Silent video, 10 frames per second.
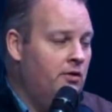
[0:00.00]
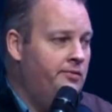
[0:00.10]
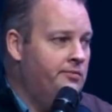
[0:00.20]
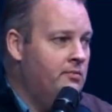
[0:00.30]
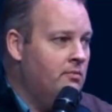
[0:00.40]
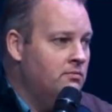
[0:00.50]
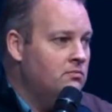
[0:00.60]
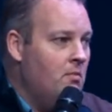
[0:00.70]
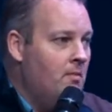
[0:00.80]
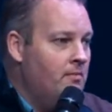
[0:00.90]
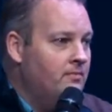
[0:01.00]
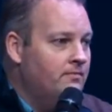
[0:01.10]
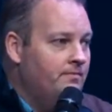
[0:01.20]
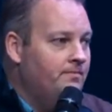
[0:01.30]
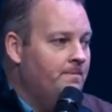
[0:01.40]

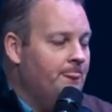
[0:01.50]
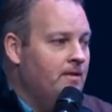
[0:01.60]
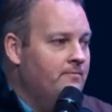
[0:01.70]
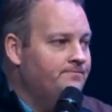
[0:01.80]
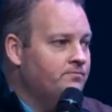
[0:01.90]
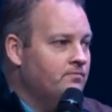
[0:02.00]
[no speech]